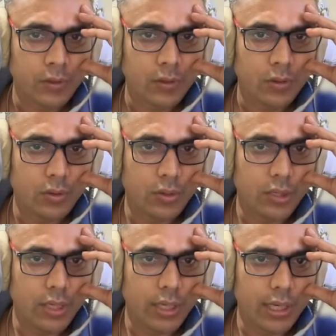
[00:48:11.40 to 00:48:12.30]
to
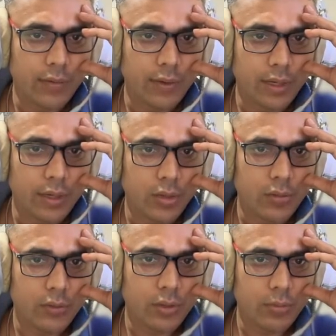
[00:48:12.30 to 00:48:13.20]
take advantage
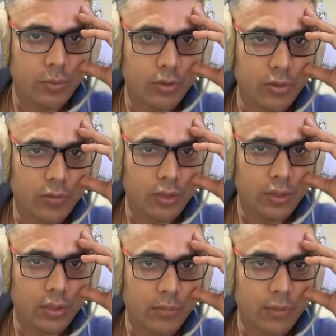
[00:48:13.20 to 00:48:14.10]
of this position. For
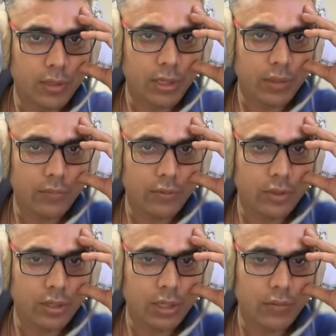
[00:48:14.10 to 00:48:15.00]
example, capture,
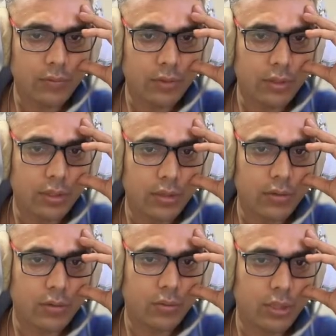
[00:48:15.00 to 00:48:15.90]
and
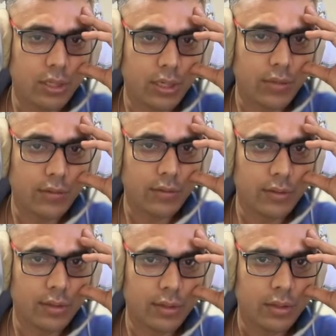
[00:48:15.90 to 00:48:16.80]
do the castle.